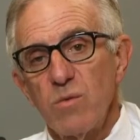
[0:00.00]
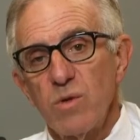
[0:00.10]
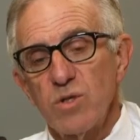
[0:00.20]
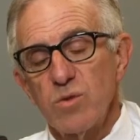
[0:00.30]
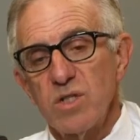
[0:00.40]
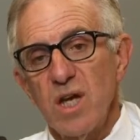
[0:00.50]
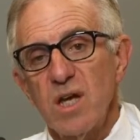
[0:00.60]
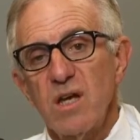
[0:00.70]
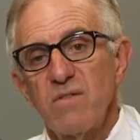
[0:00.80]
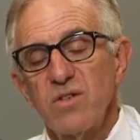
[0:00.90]
which would
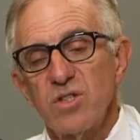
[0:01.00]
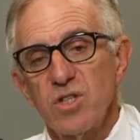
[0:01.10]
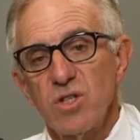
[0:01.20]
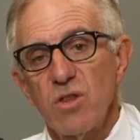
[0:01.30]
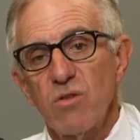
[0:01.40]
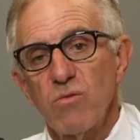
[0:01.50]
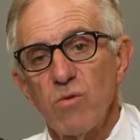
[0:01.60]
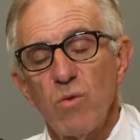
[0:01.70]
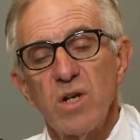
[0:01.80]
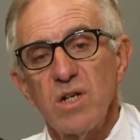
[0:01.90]
take a physician
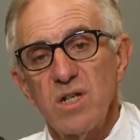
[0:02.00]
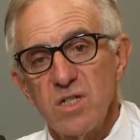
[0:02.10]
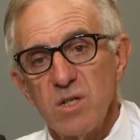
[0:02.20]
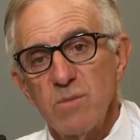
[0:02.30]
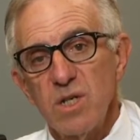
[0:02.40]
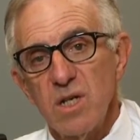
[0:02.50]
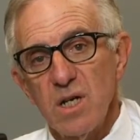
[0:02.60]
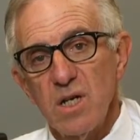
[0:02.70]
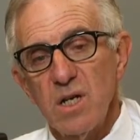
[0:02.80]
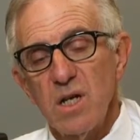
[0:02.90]
through what needs to be
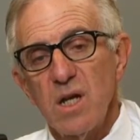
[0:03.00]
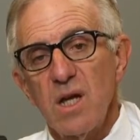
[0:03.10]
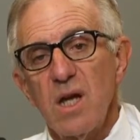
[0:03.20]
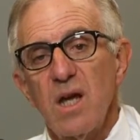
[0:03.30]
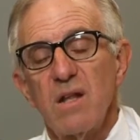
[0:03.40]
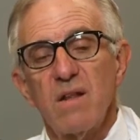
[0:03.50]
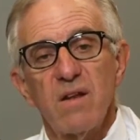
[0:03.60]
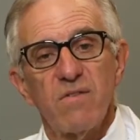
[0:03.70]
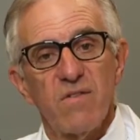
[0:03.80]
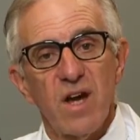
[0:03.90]
done, and
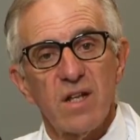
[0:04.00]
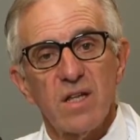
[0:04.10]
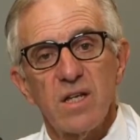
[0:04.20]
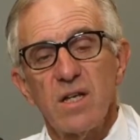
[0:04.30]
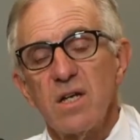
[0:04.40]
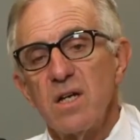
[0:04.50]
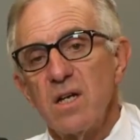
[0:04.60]
then finally,